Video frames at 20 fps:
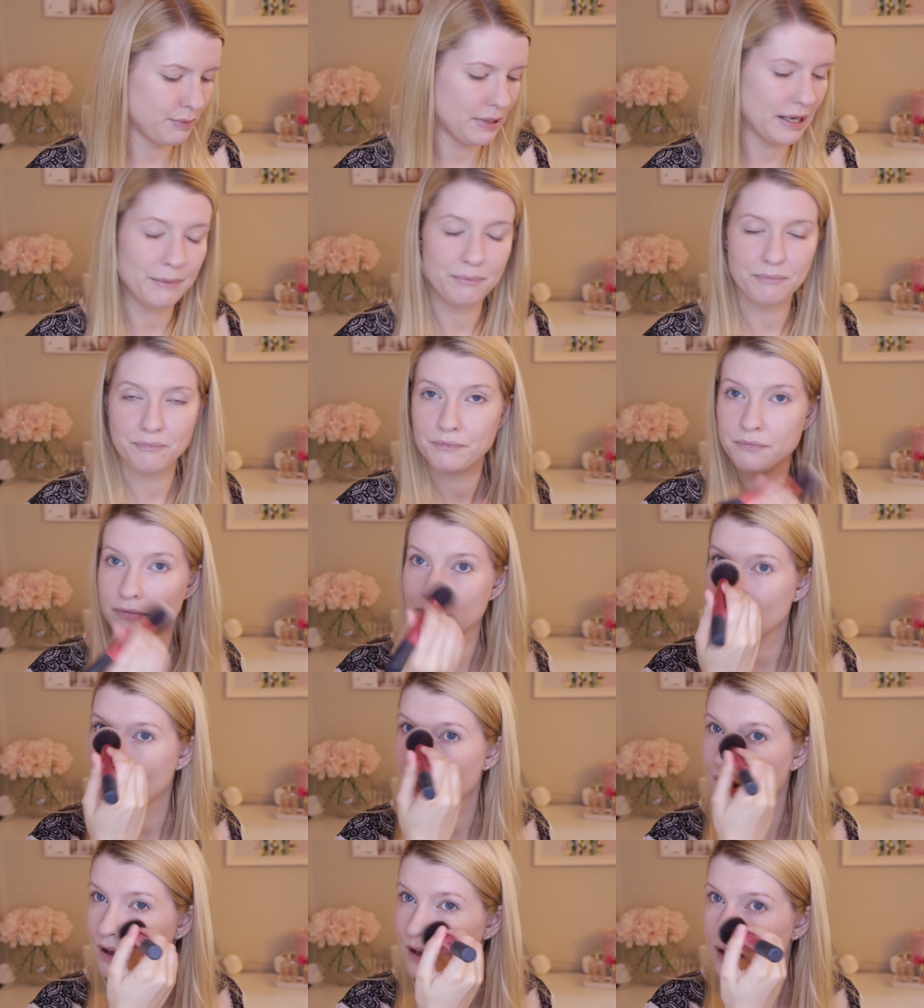But
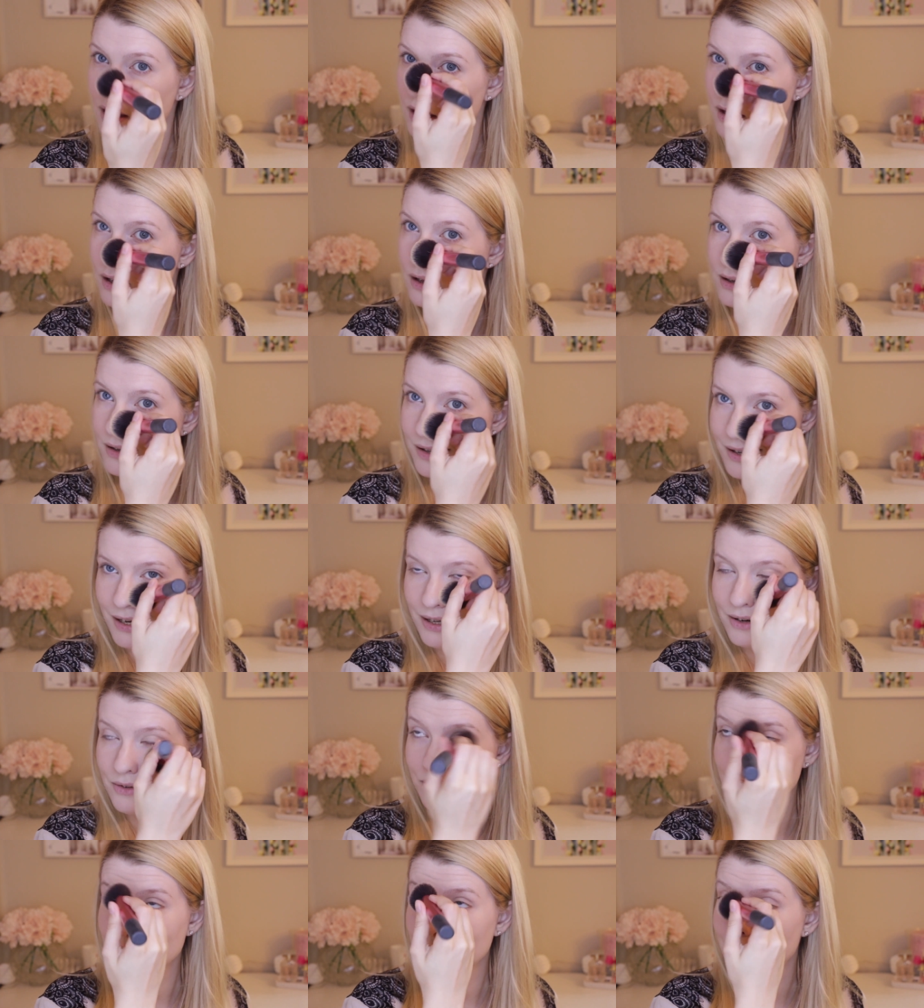
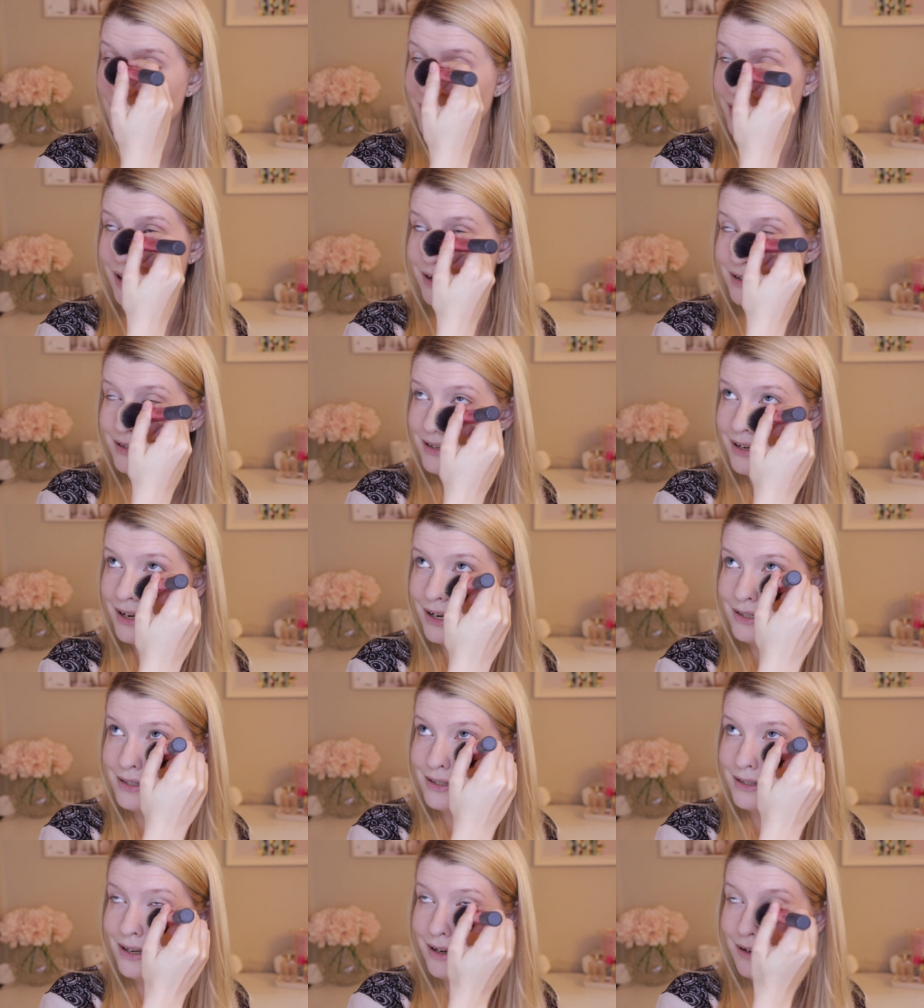I don't really care
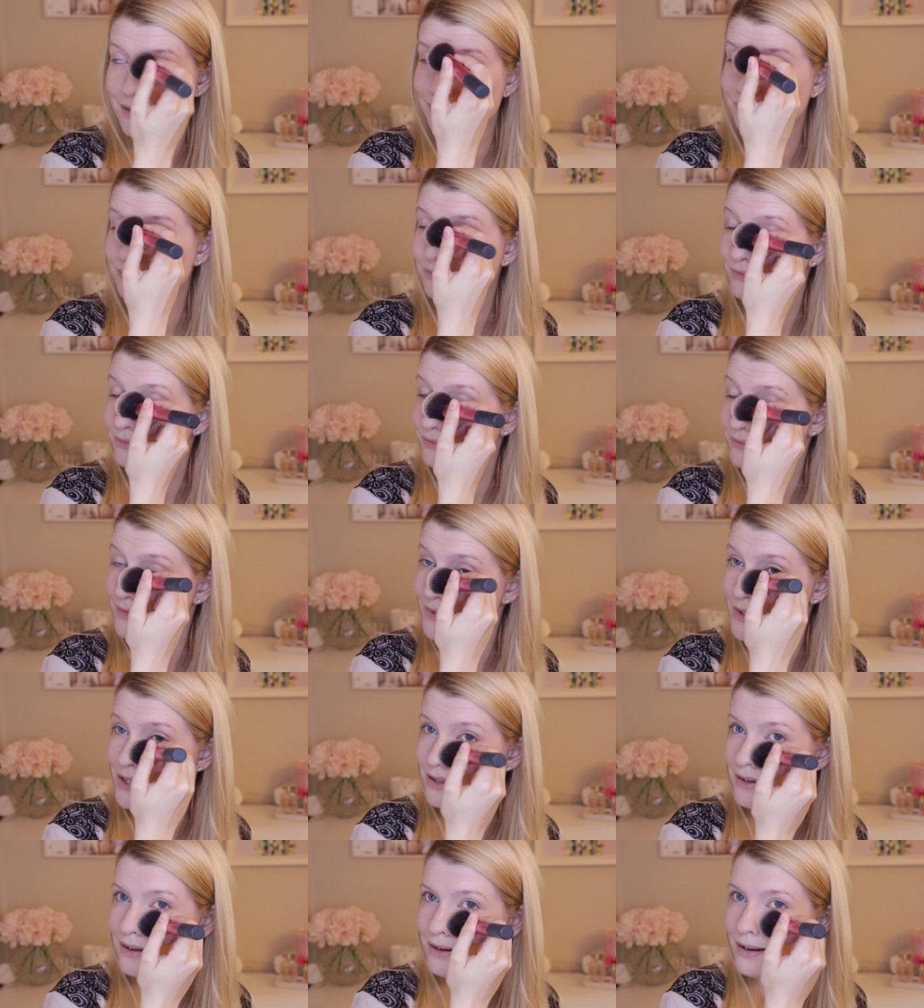today, so I'm
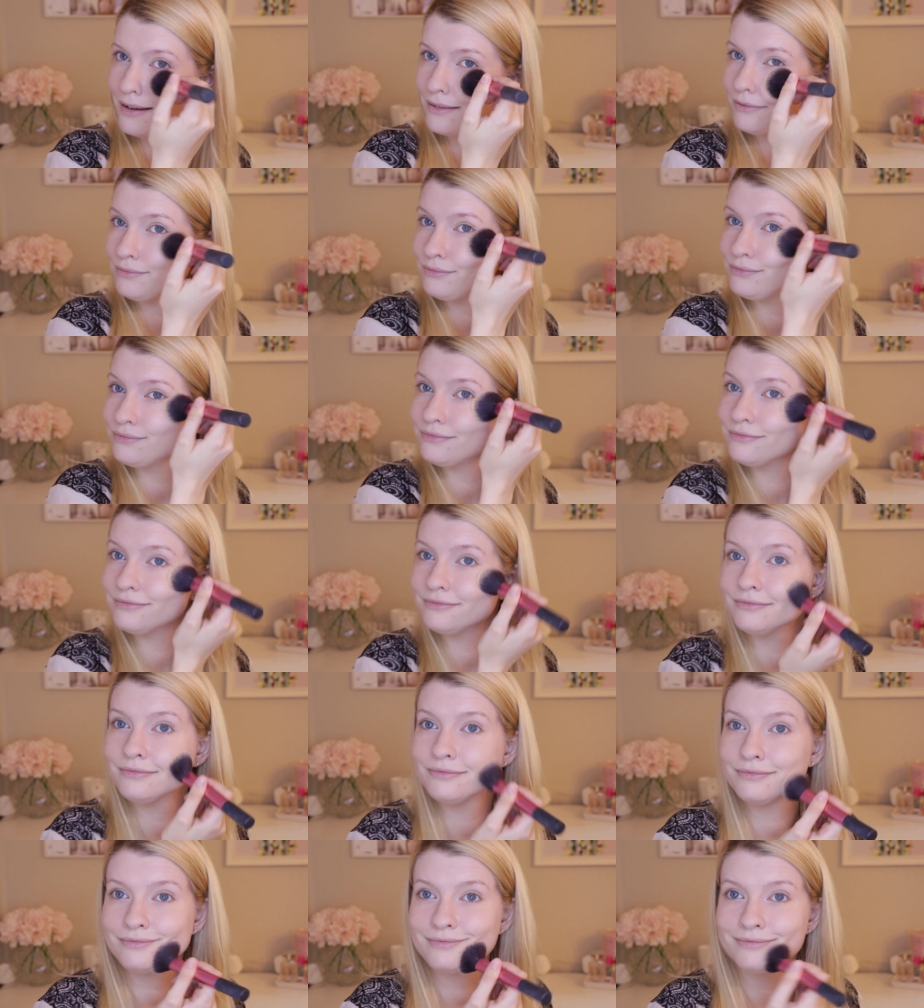just gonna
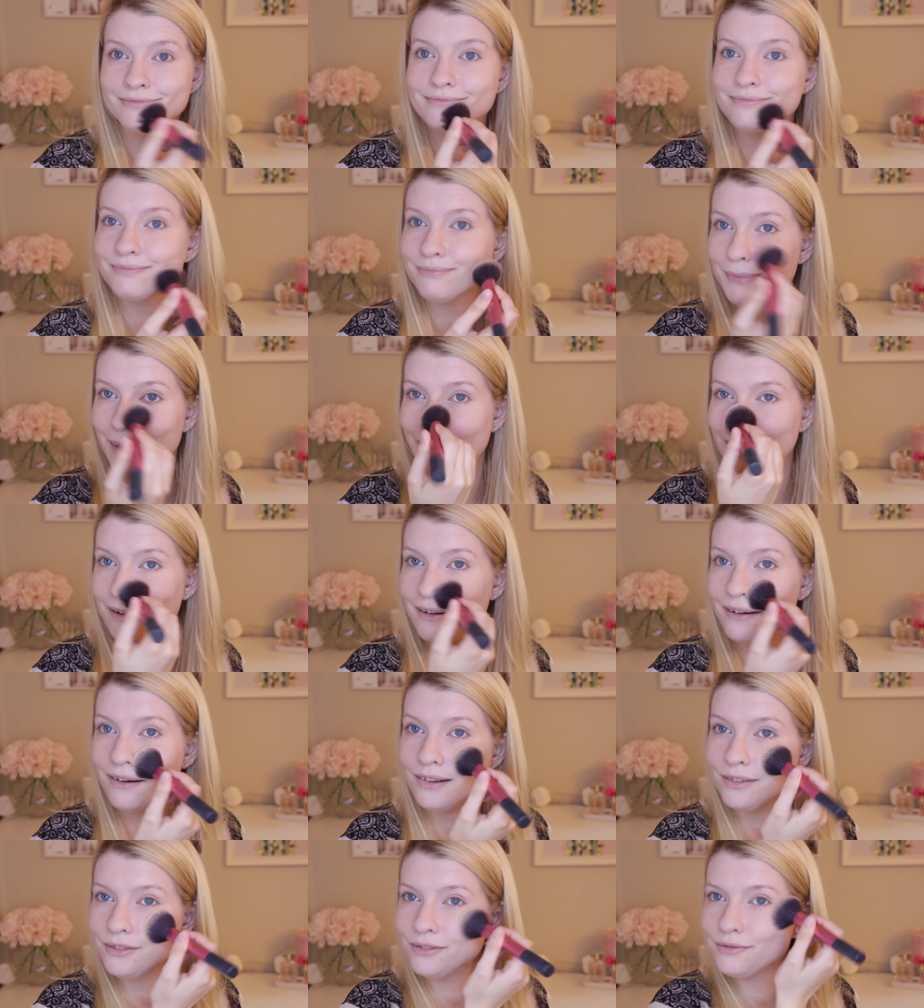pack
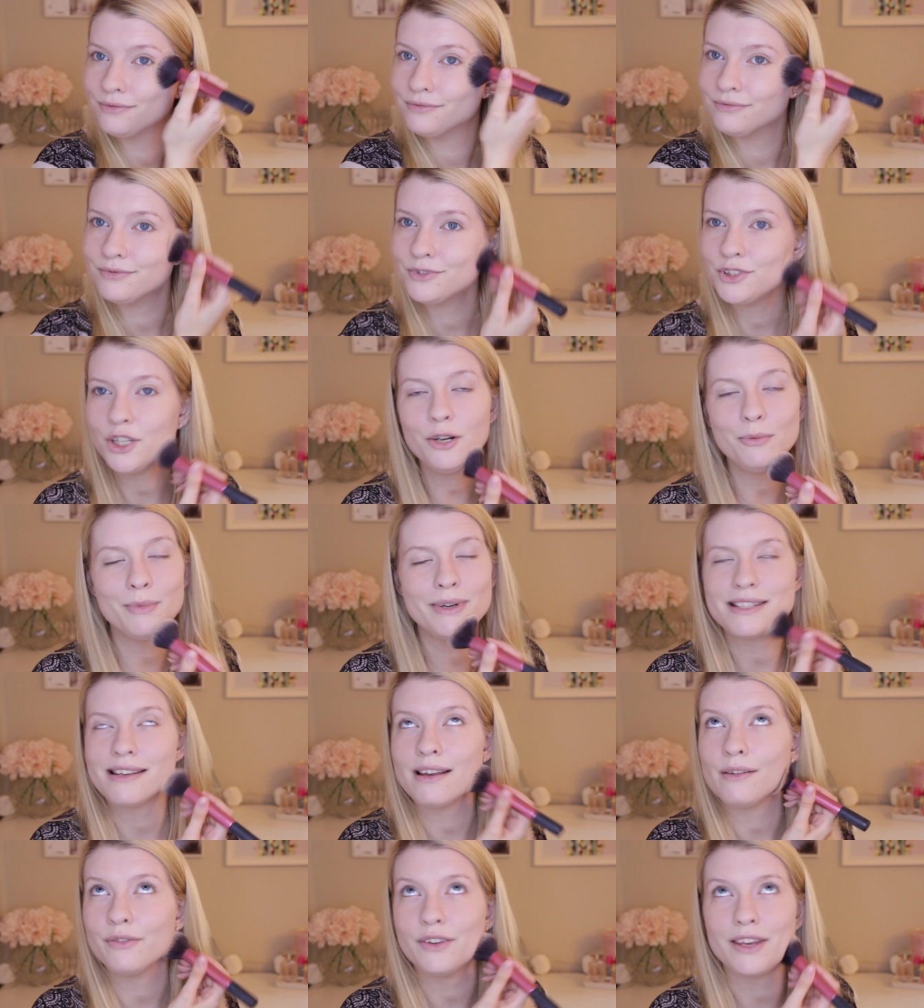it on, turn
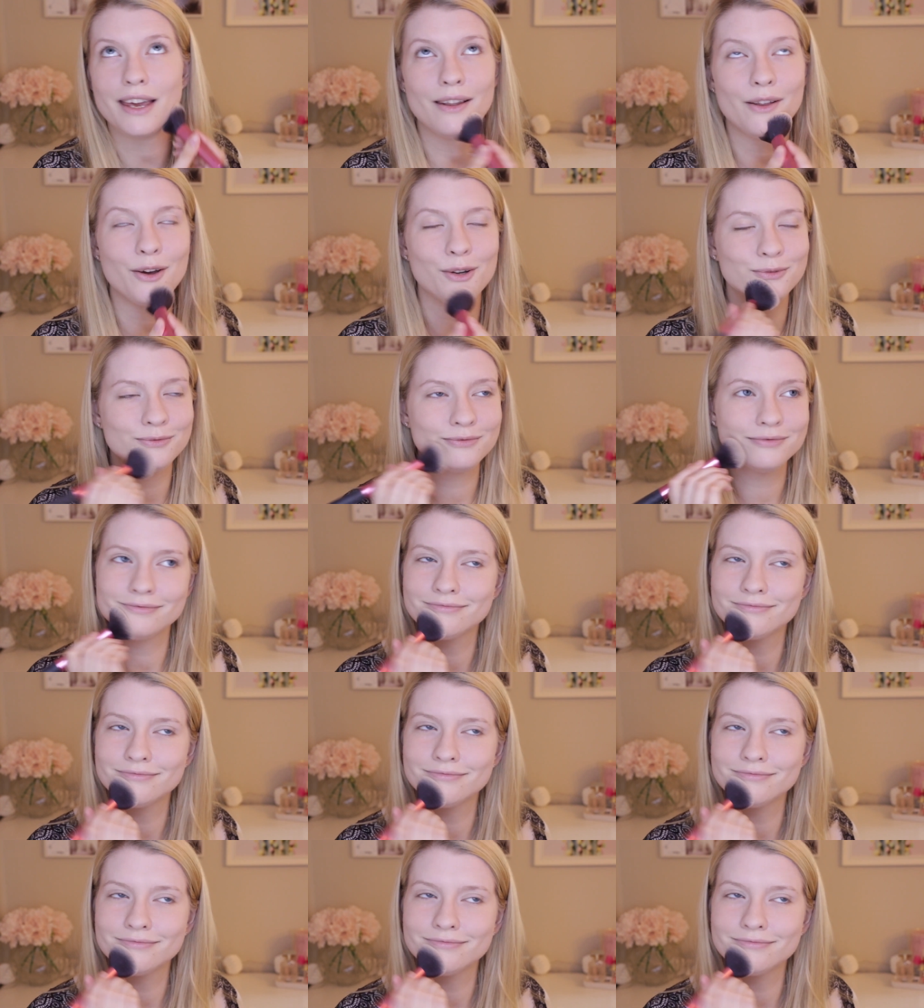myself yellow.